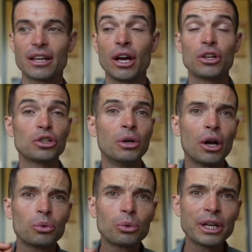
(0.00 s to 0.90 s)
So
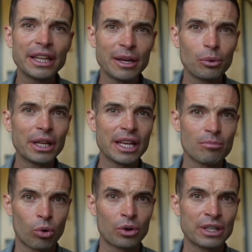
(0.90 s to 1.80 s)
really, really
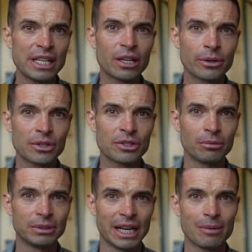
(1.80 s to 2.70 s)
important ecosystem
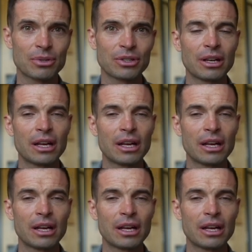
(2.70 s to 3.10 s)
types.